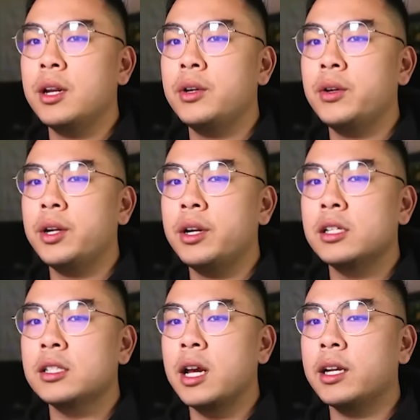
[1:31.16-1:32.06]
do here
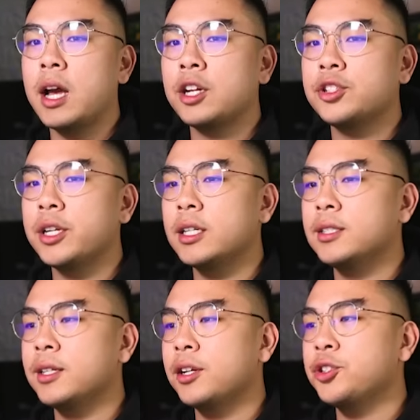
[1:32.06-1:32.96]
is I could actually
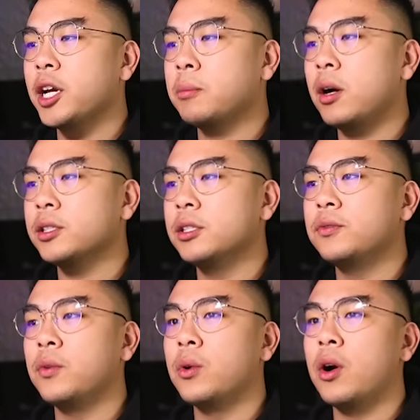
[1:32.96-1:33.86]
insert checkboxes
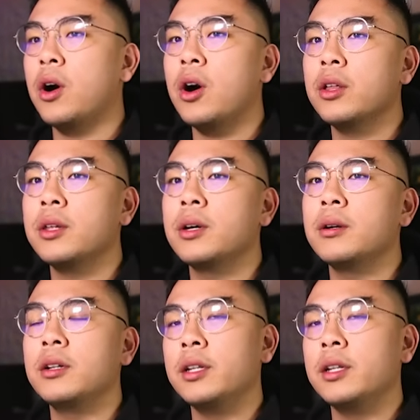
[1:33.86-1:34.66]
for all the